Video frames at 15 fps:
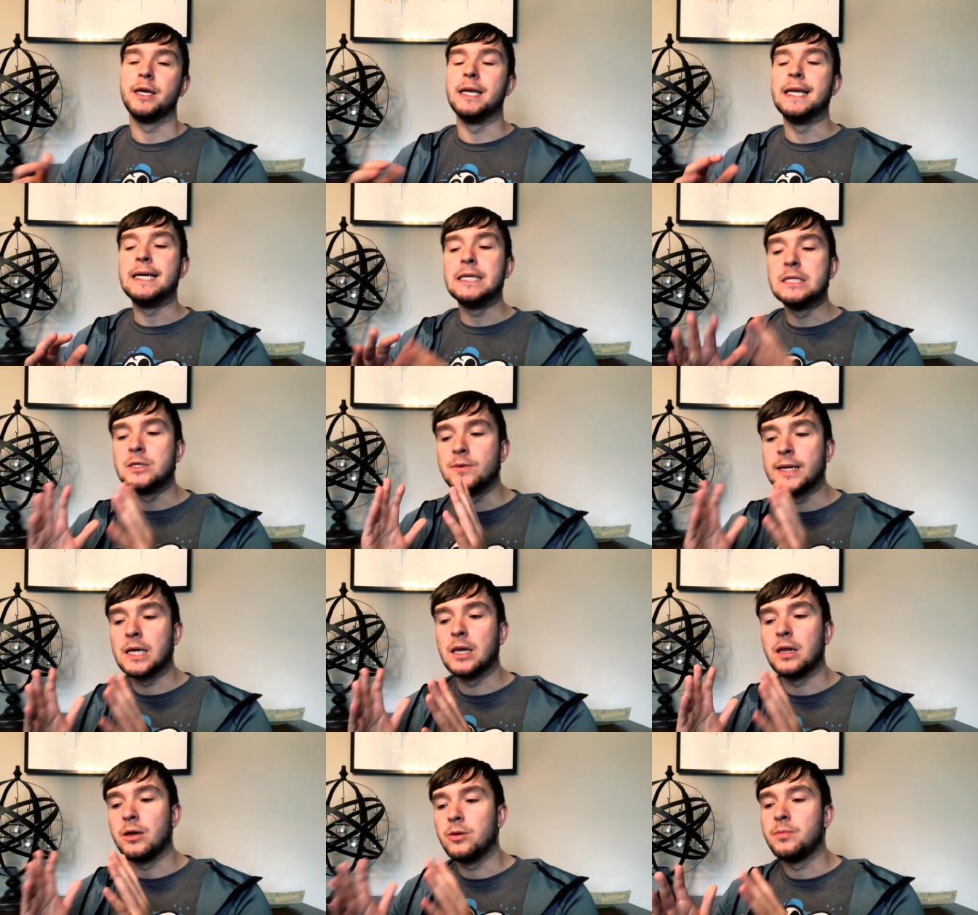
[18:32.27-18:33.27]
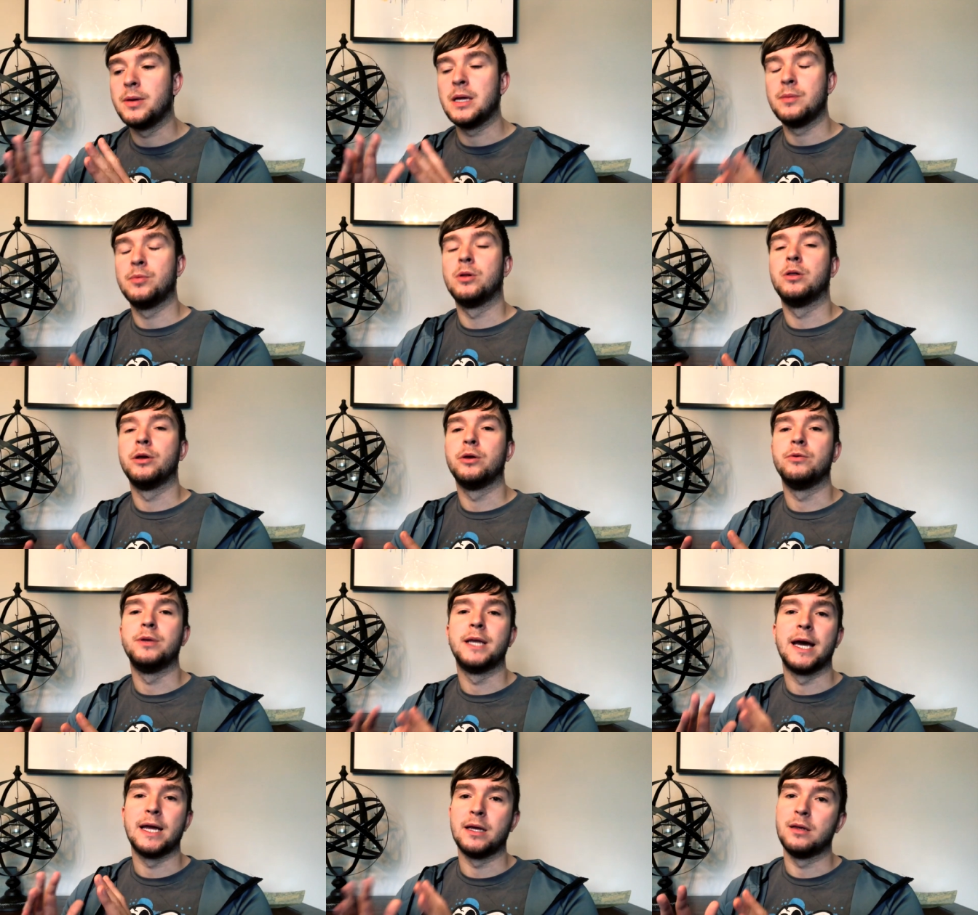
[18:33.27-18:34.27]
you need to include people who
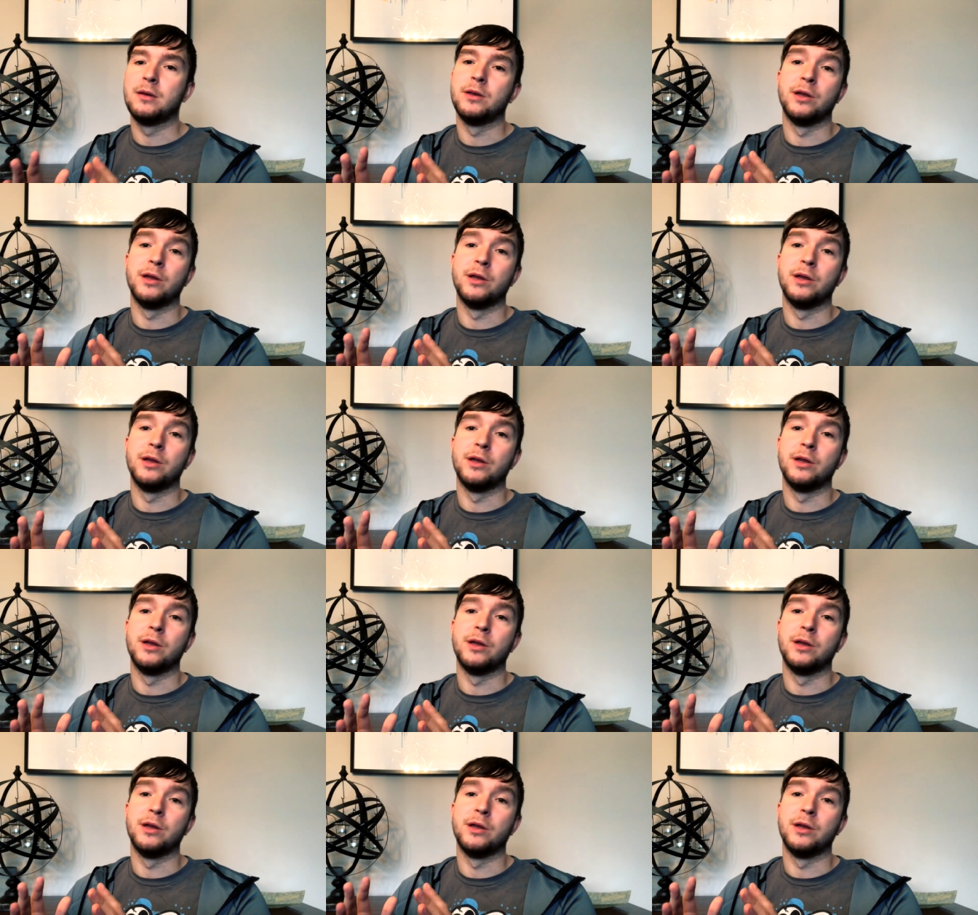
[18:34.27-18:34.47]
date